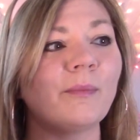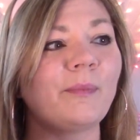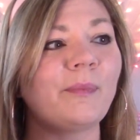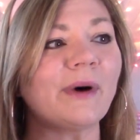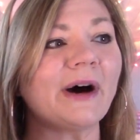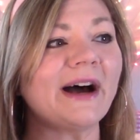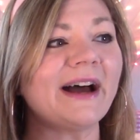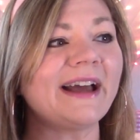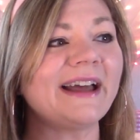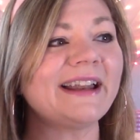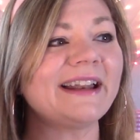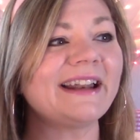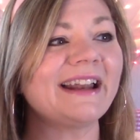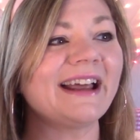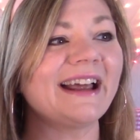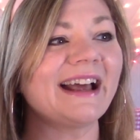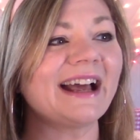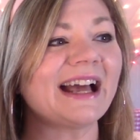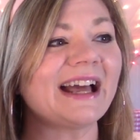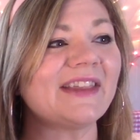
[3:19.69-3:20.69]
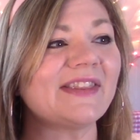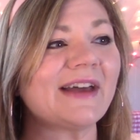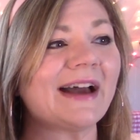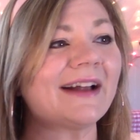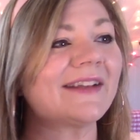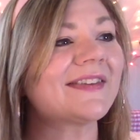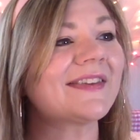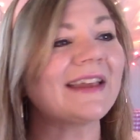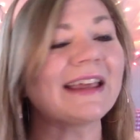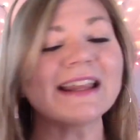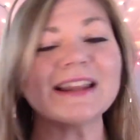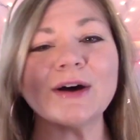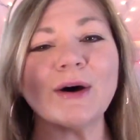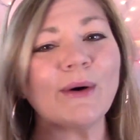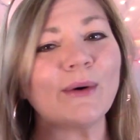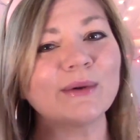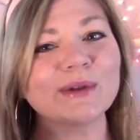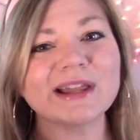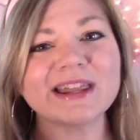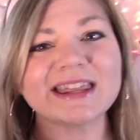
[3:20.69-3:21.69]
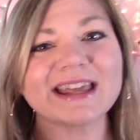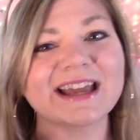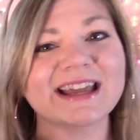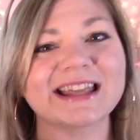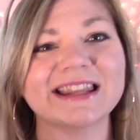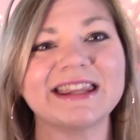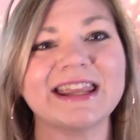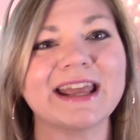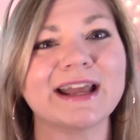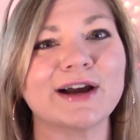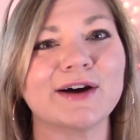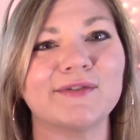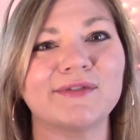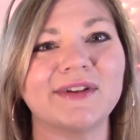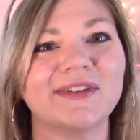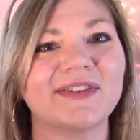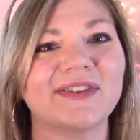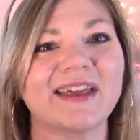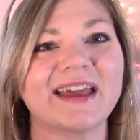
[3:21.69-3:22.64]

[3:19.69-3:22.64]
But that's, like, the only thing I can think of that's,